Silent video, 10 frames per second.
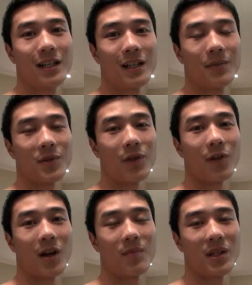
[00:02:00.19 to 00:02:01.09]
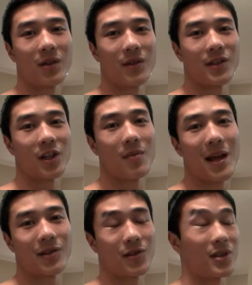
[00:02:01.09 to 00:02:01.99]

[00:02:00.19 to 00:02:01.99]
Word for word: Um, so far, I've been doing the Stairmasters.